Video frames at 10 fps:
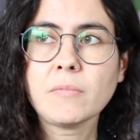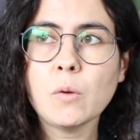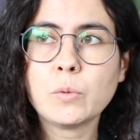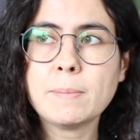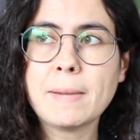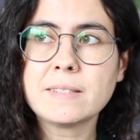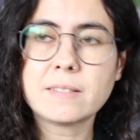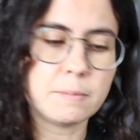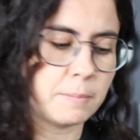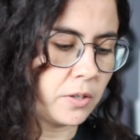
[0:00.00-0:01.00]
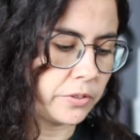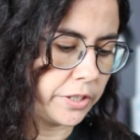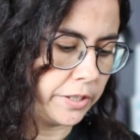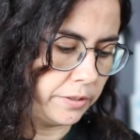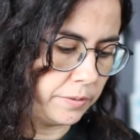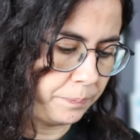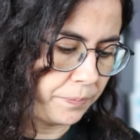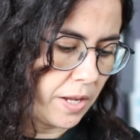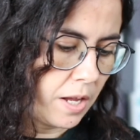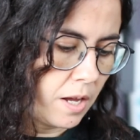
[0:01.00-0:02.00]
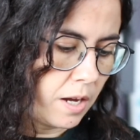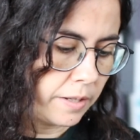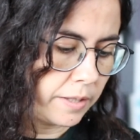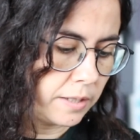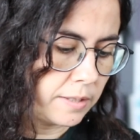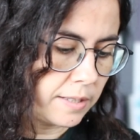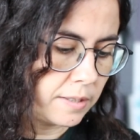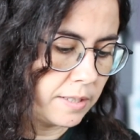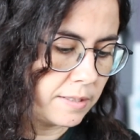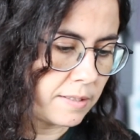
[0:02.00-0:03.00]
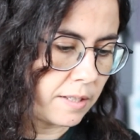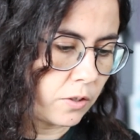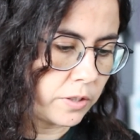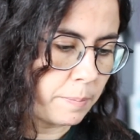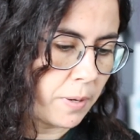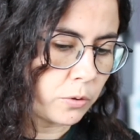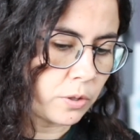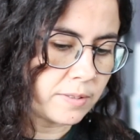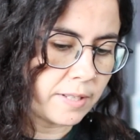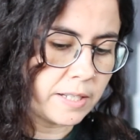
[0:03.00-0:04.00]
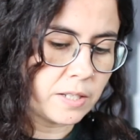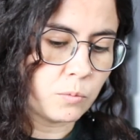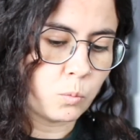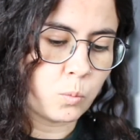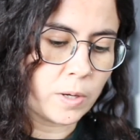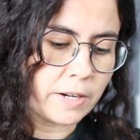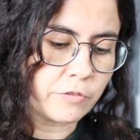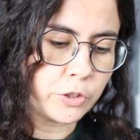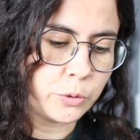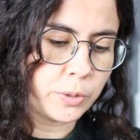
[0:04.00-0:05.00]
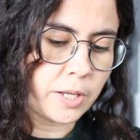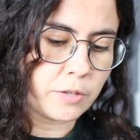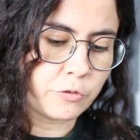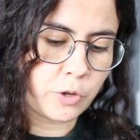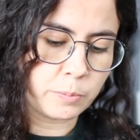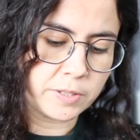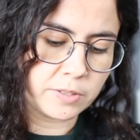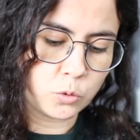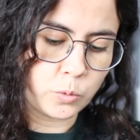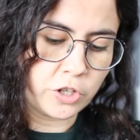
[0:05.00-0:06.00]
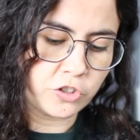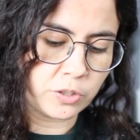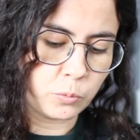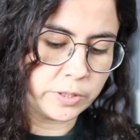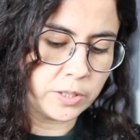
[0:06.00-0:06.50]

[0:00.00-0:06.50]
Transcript: with the medicine mother here, I think that this is a lot about taking whatever you can from the situation with the